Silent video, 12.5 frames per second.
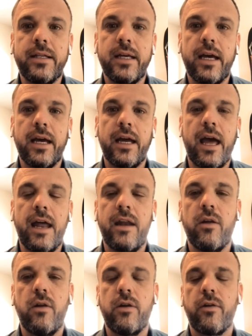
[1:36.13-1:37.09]
day
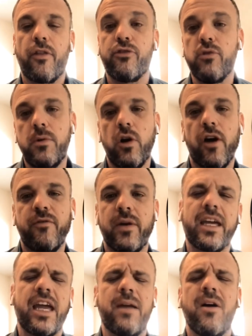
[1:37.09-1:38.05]
and it, threw me off my
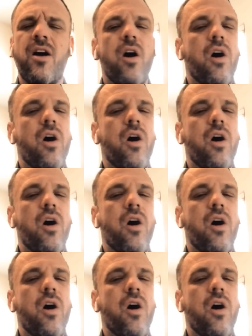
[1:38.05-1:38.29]
game.